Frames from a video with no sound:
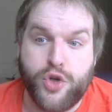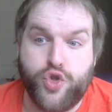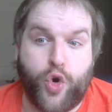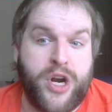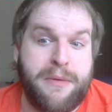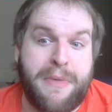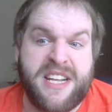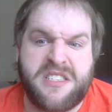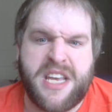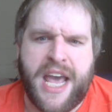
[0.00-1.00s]
Geordi
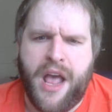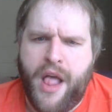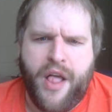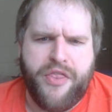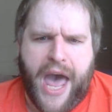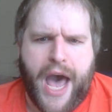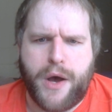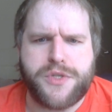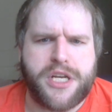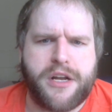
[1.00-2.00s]
might say, the
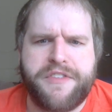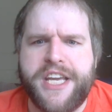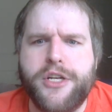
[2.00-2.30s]
housing of the